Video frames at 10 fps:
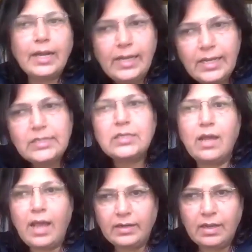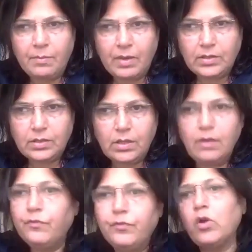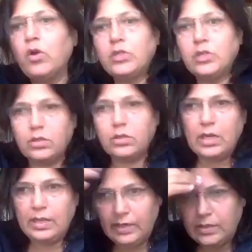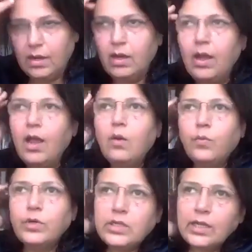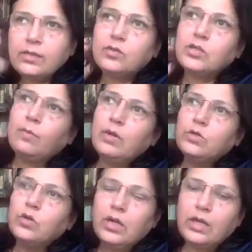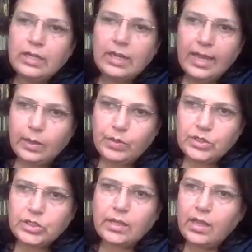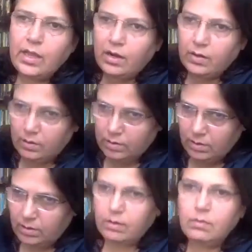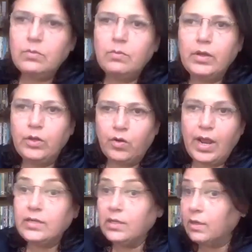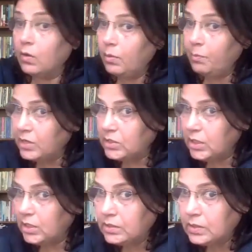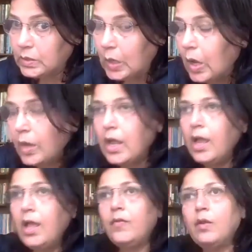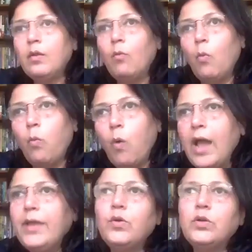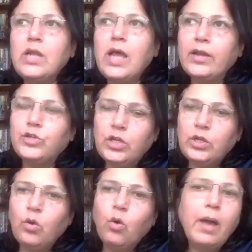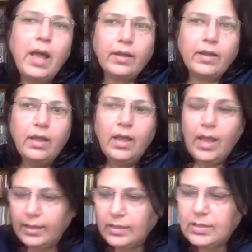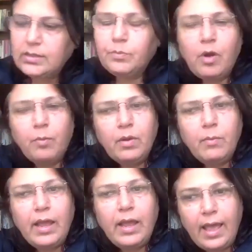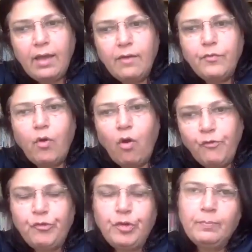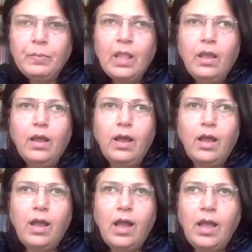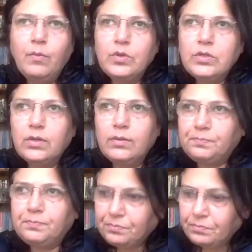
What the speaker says: at least academics, if not the lay reader, would take the trouble to learn the language that they are writing a whole PhD thesis on, then why not actually go back? And this is a problem I have often. I was